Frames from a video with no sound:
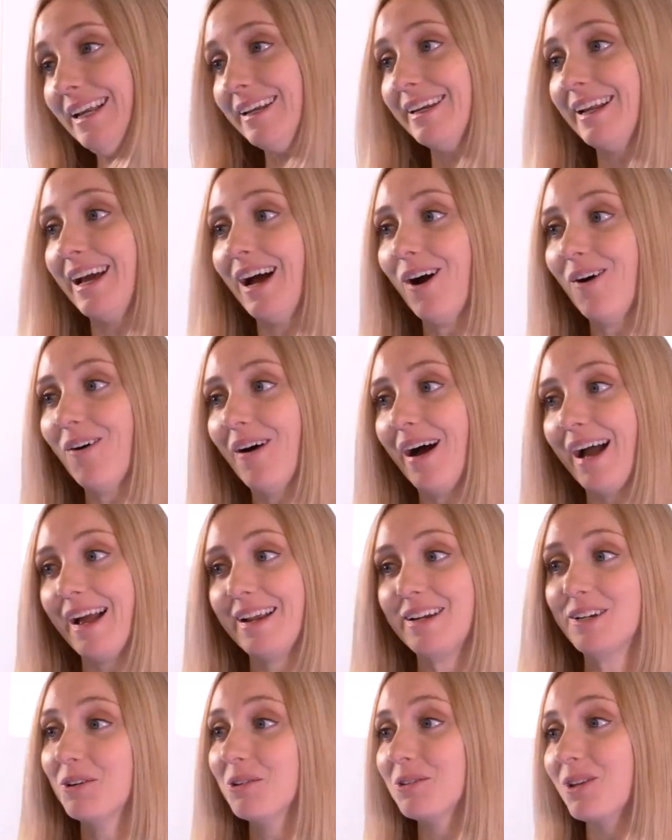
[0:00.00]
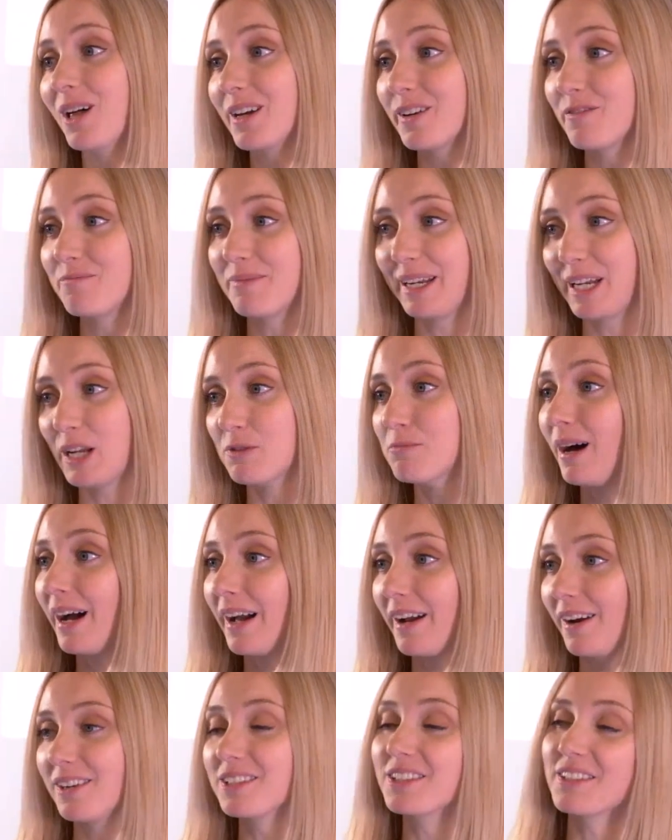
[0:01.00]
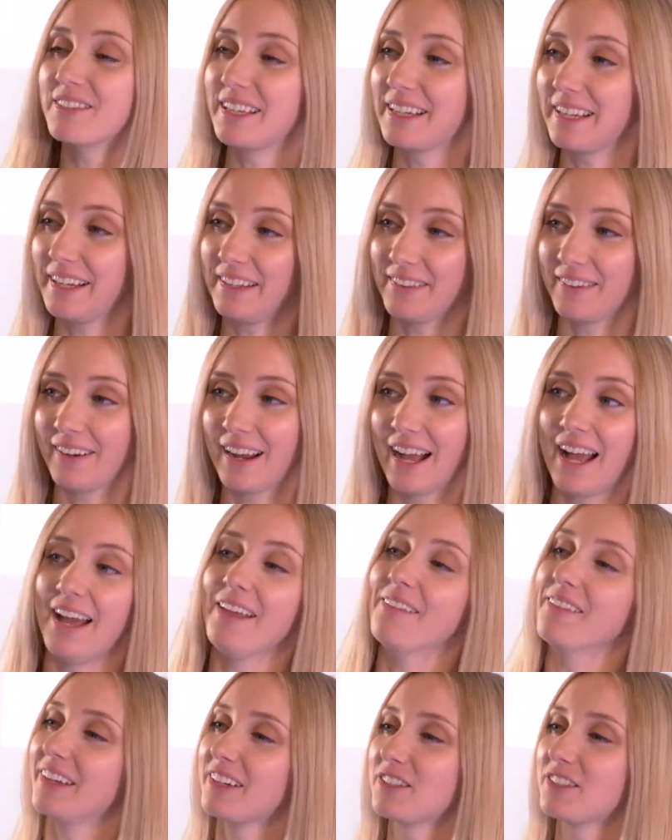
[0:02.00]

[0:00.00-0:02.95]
Now, I know a lot of media buyers are thinking in their head,